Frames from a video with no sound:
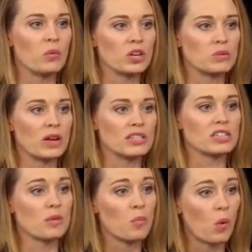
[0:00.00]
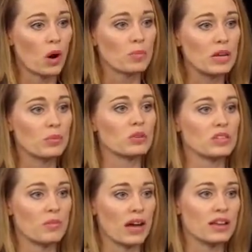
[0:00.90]
which means the more people
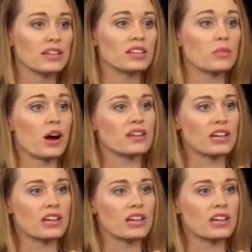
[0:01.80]
demand it, the price